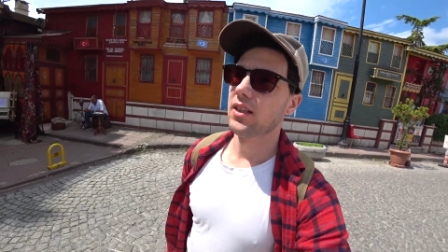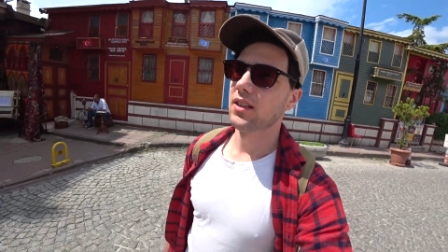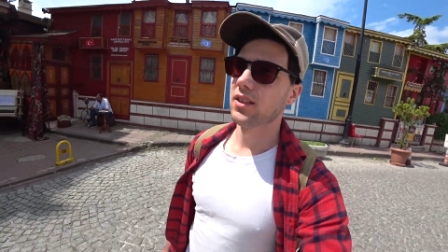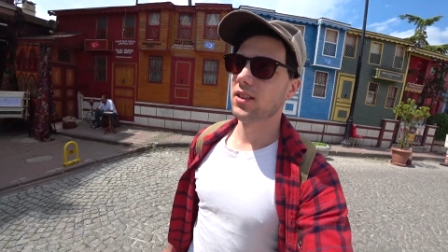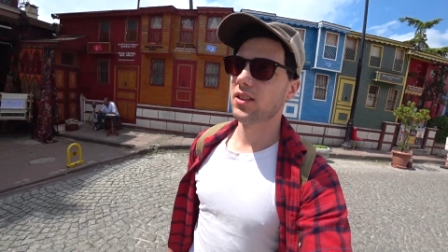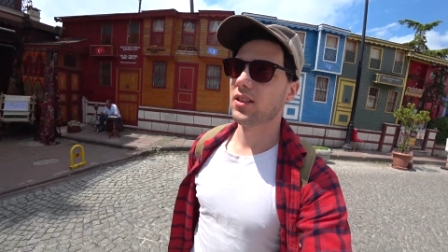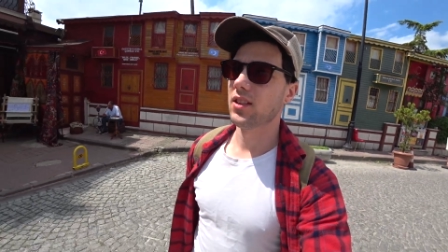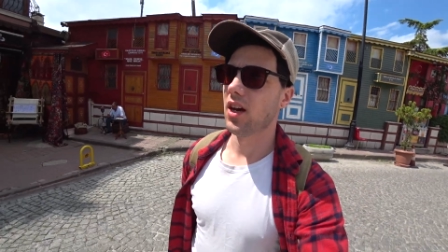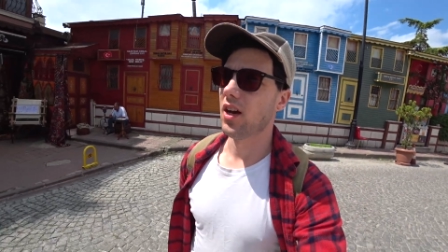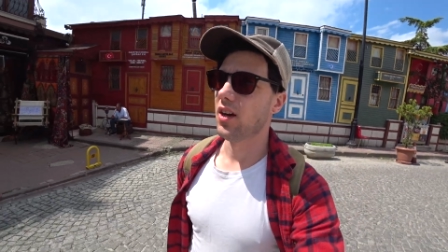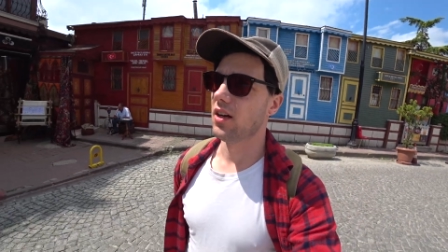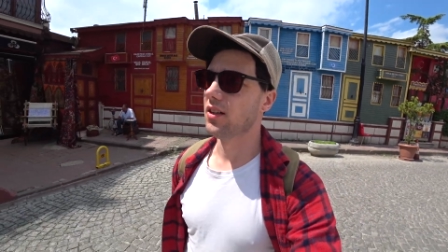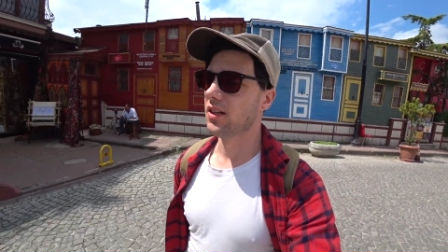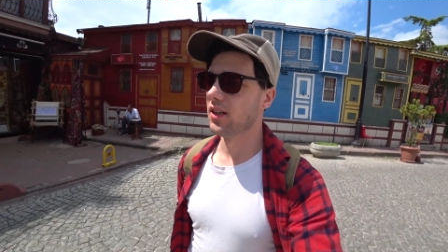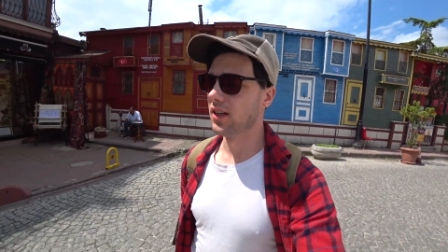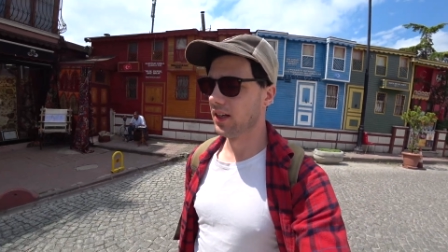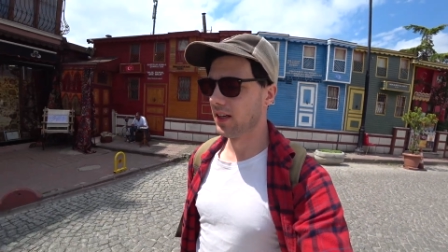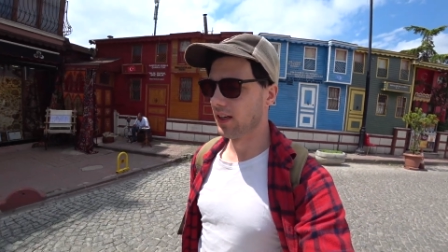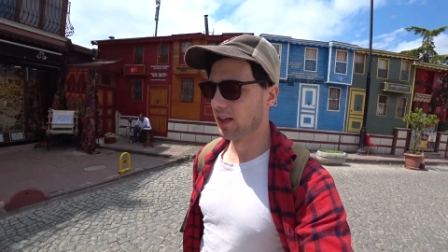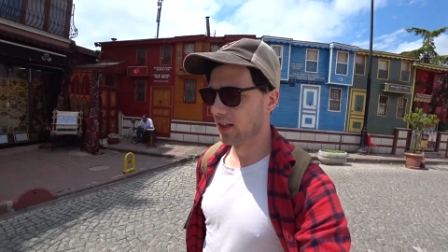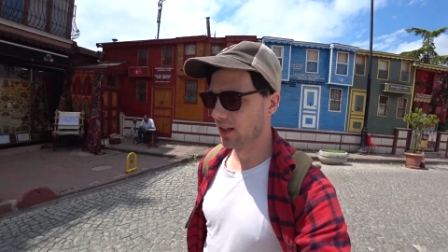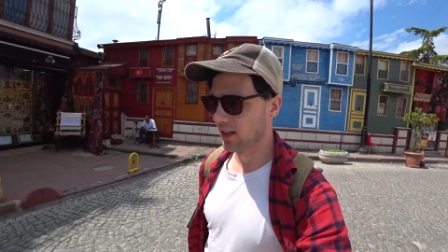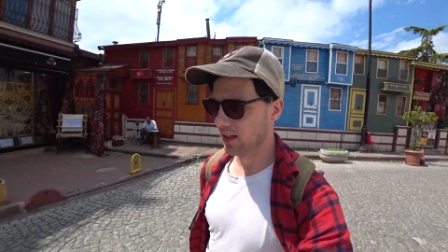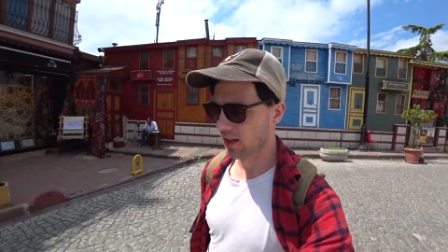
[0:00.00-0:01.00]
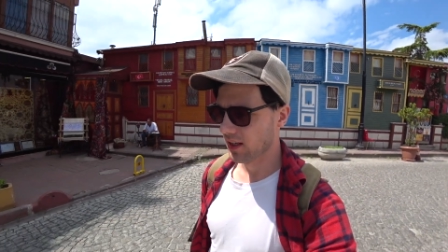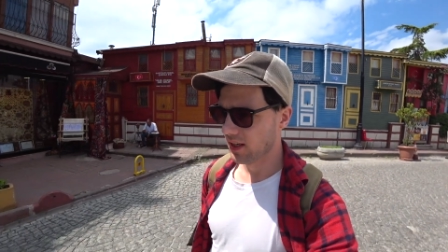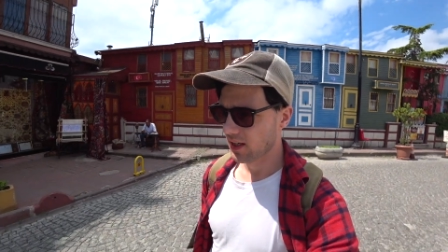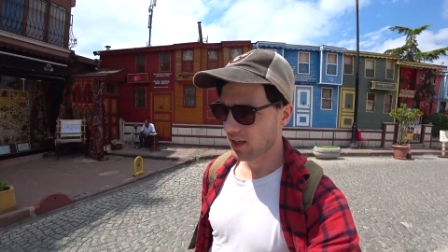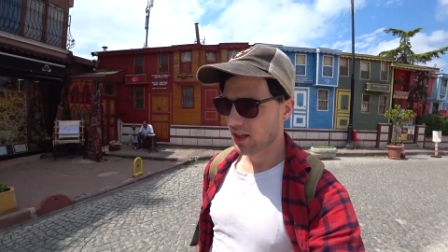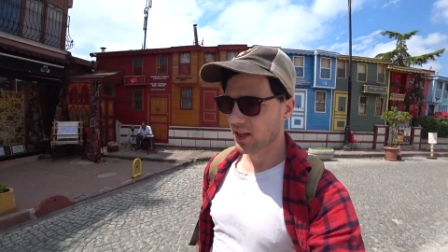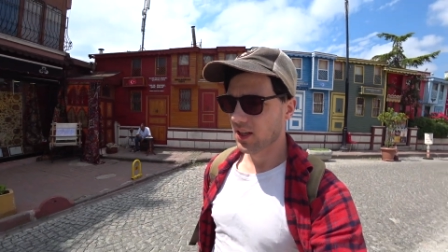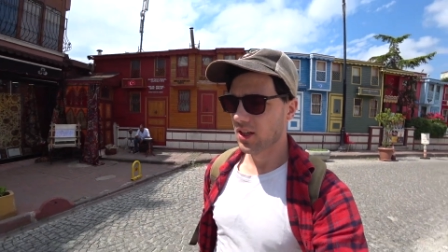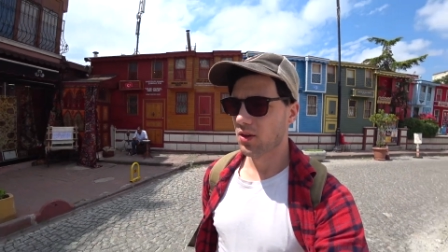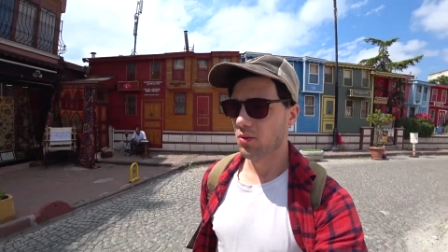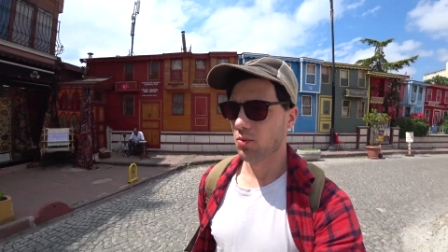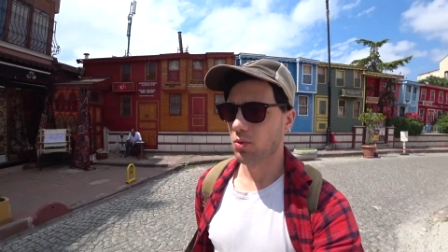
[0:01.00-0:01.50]
So
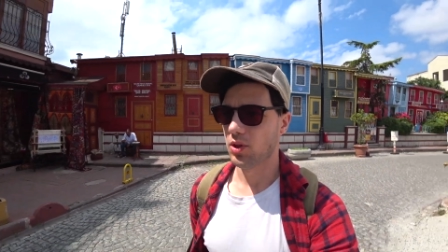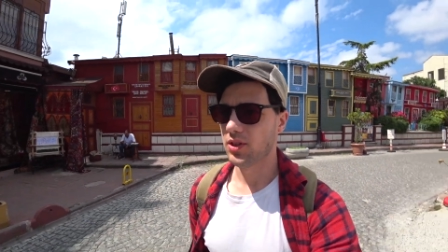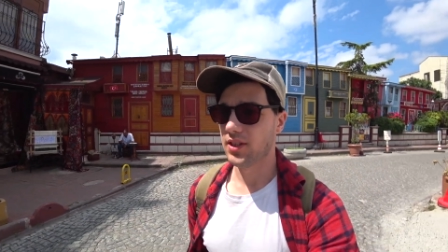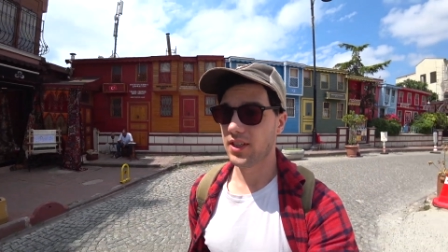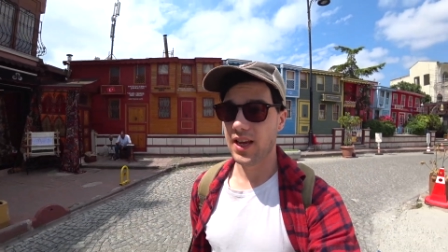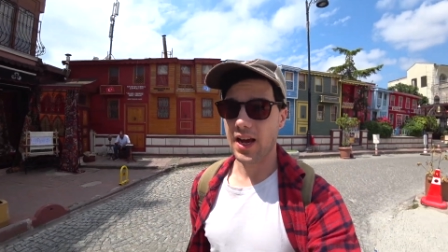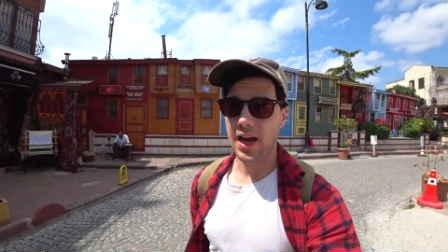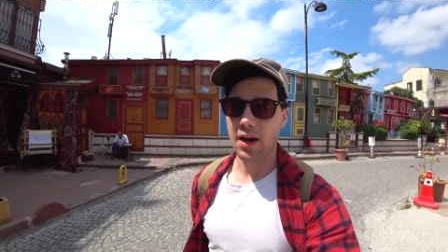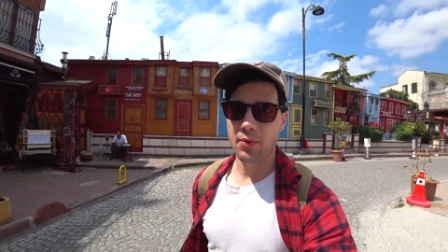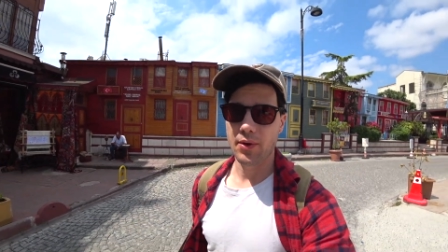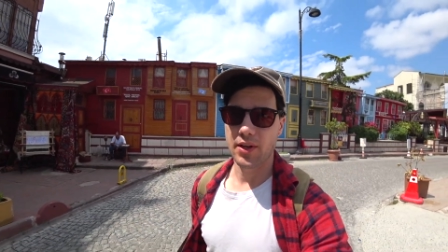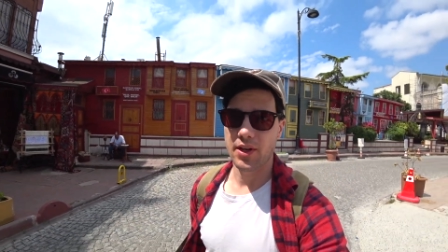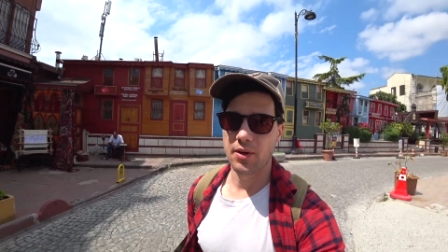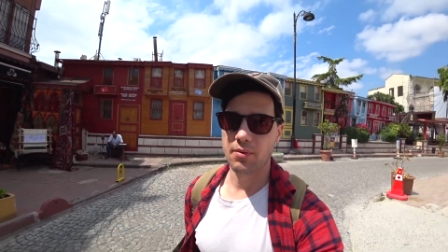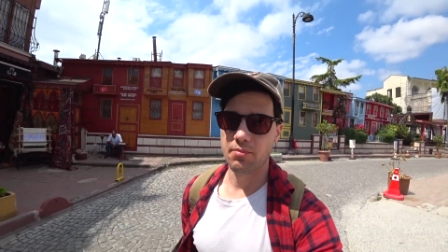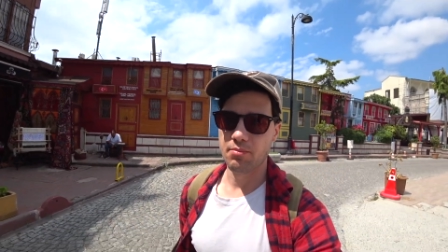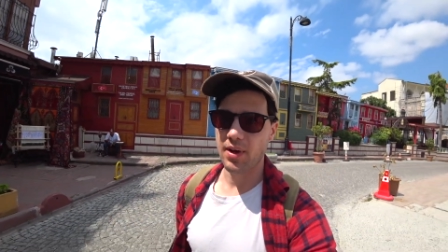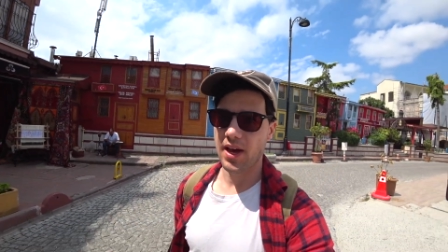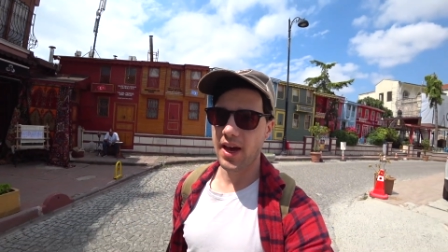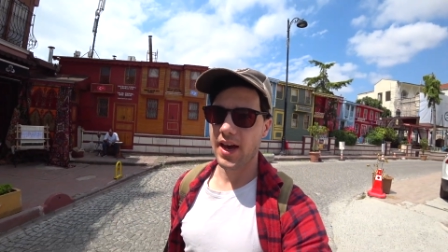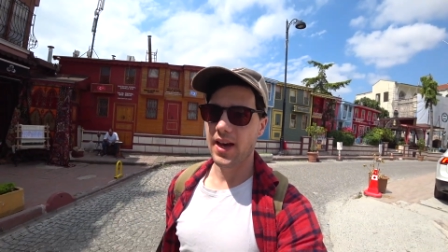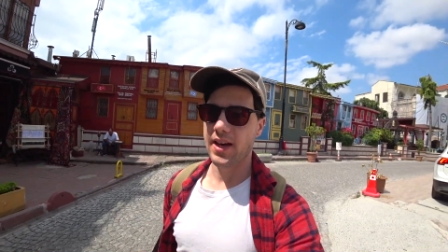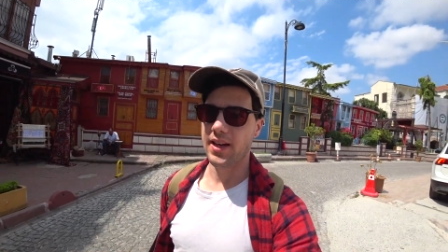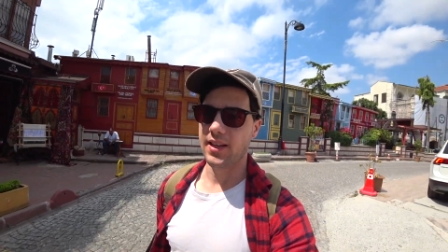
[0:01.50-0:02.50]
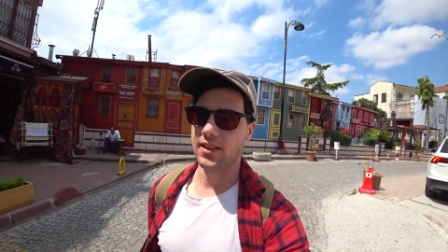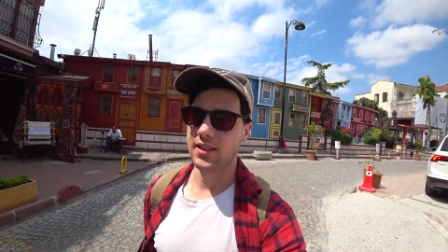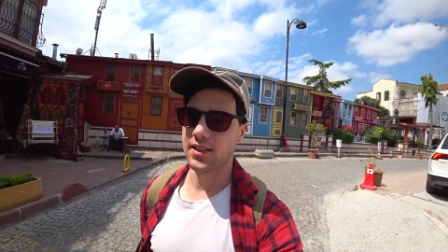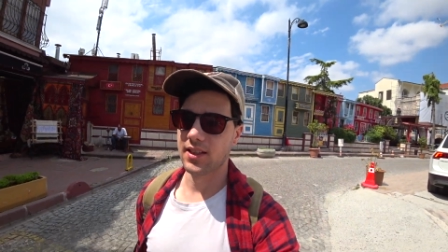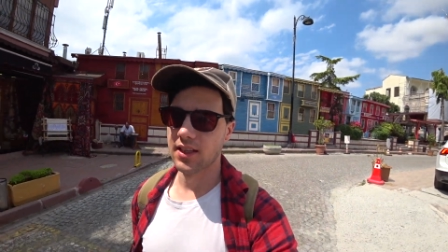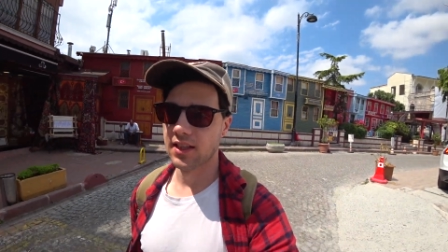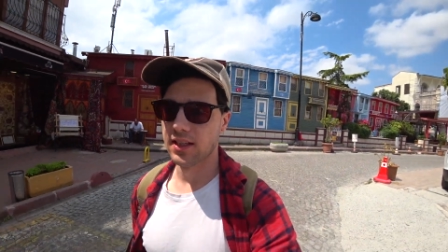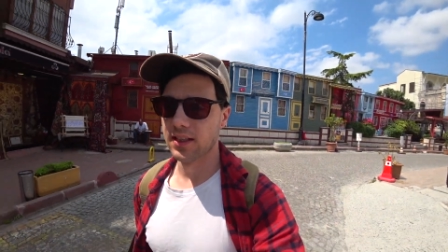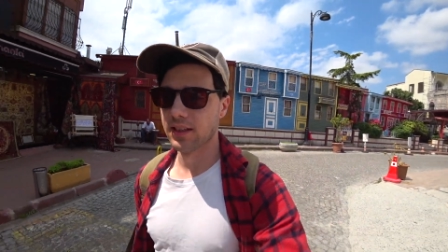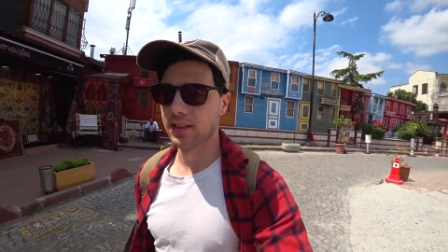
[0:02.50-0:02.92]
we'll see how it compares.